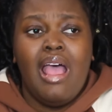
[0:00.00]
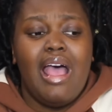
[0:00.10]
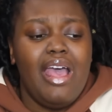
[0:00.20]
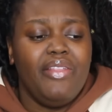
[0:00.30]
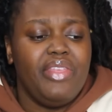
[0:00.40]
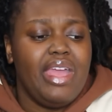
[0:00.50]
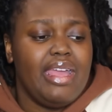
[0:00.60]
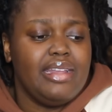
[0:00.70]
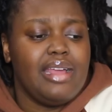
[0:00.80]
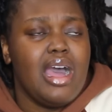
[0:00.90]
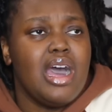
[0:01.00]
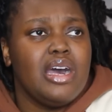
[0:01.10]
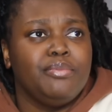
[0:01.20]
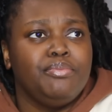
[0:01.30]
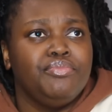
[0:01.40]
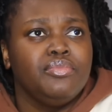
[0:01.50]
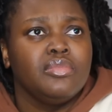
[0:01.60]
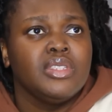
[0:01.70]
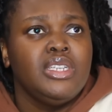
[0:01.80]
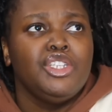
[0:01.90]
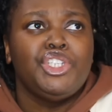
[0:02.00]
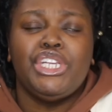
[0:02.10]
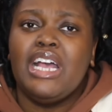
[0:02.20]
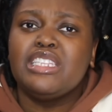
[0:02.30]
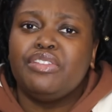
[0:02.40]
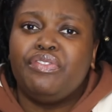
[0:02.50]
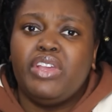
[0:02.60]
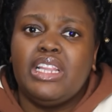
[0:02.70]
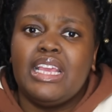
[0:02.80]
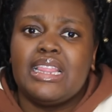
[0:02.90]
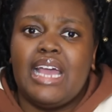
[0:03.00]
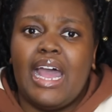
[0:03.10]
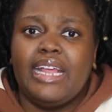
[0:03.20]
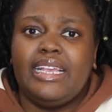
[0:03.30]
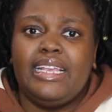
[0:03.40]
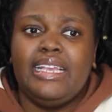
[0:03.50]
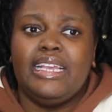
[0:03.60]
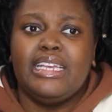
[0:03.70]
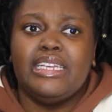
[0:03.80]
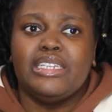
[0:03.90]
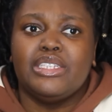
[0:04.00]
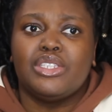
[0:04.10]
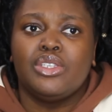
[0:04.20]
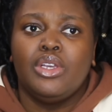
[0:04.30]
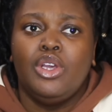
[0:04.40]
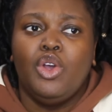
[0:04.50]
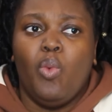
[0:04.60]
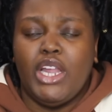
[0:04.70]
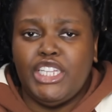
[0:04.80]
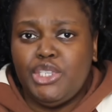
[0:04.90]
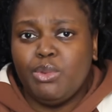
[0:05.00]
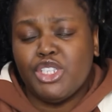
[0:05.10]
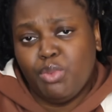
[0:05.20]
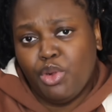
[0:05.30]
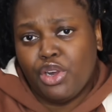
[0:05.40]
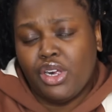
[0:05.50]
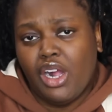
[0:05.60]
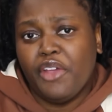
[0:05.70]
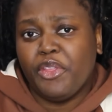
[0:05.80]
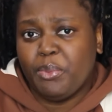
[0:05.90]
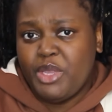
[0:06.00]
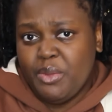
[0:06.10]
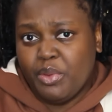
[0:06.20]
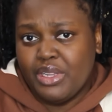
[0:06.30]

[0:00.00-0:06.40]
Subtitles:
And then, she has a feeling that he is wanting to explore other people.